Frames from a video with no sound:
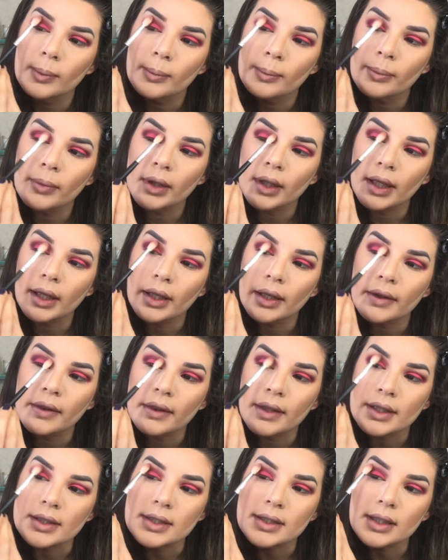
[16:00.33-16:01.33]

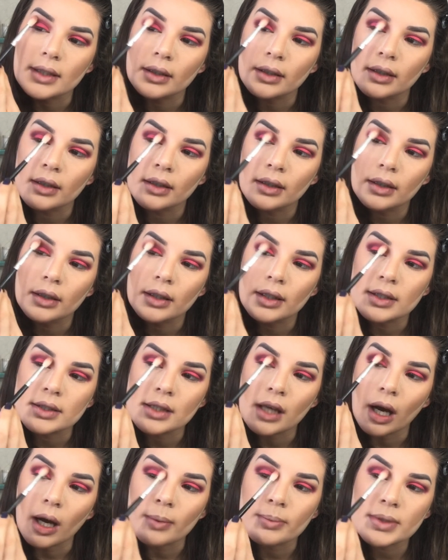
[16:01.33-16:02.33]
blend the
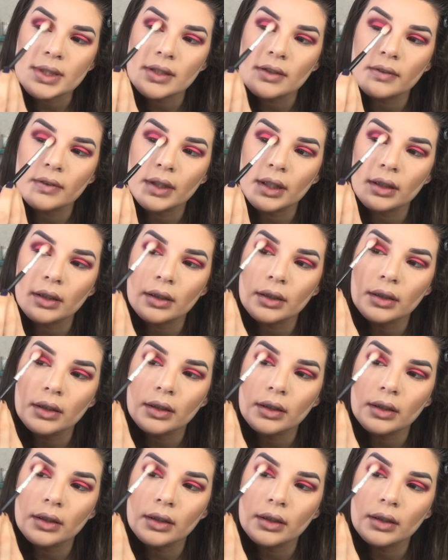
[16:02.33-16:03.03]
tops of it.